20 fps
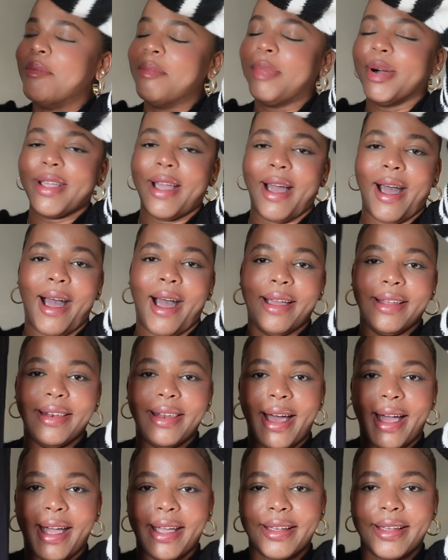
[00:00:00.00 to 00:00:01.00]
But yeah, I
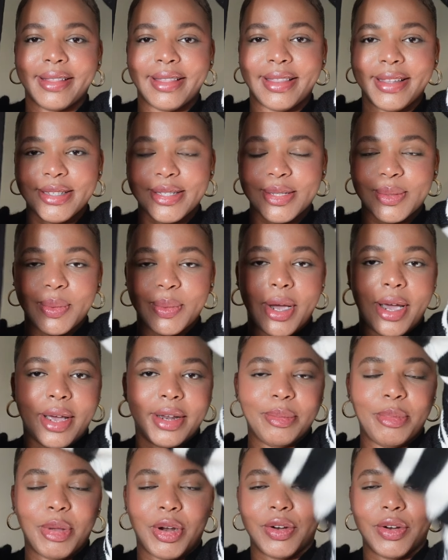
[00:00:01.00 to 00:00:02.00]
like this
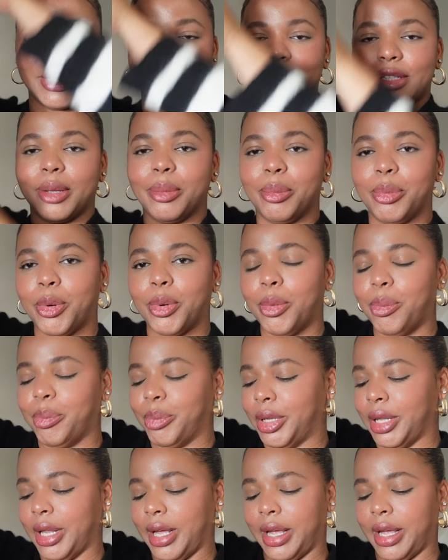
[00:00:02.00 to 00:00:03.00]
one. Very simple,
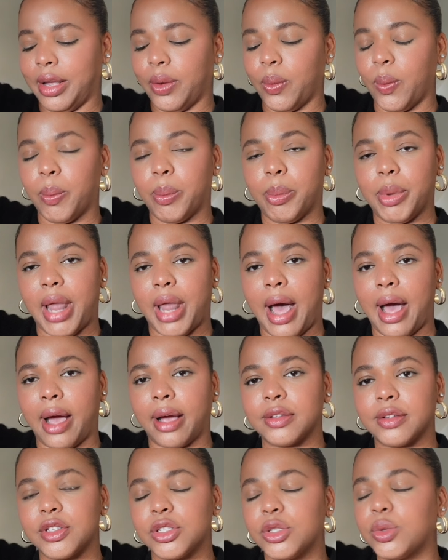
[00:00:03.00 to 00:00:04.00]
plain
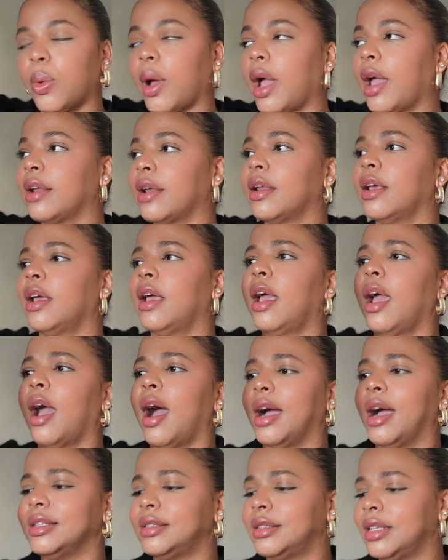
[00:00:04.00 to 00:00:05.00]
black sweat.
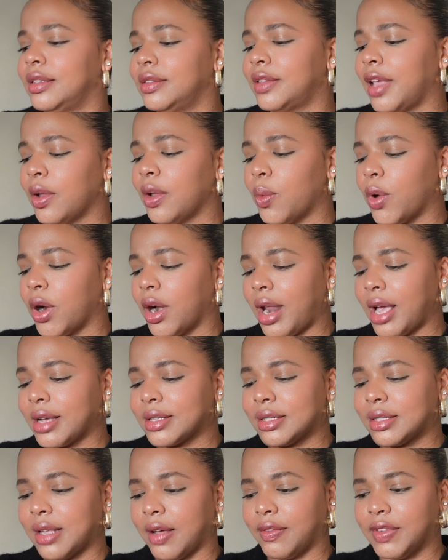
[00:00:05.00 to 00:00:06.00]
I think they were like
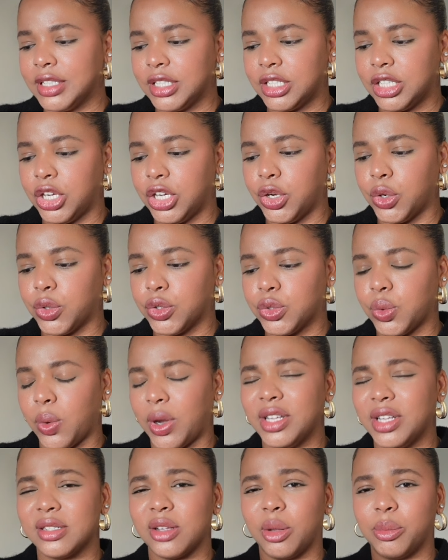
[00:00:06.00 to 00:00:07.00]
$17 or
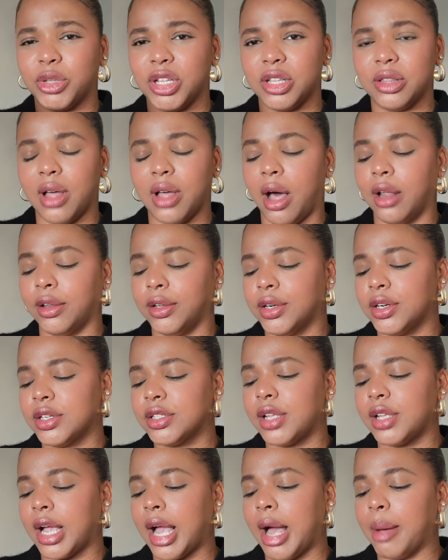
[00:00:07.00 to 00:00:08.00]
$20 something.
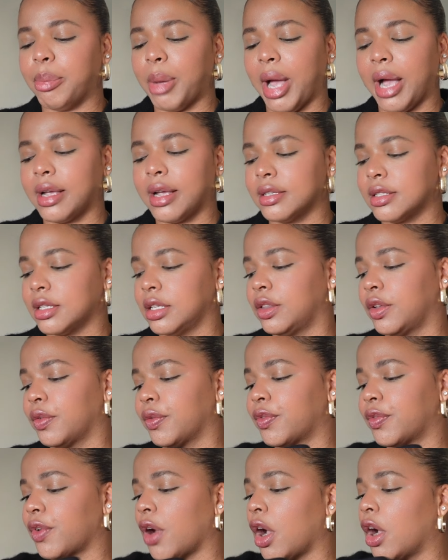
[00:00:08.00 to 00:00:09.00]
They got pockets in the
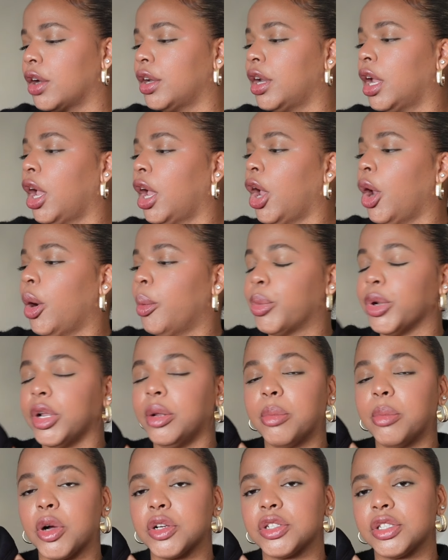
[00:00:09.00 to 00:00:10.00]
front,
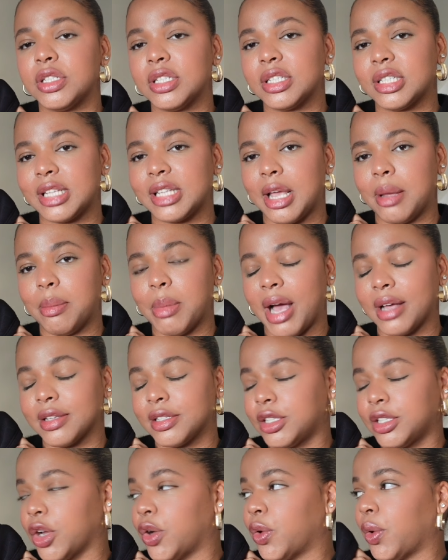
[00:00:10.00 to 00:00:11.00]
pretty much the same
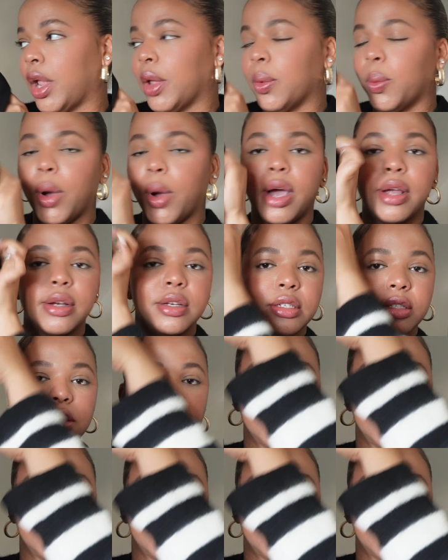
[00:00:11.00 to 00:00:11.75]
as the gray one.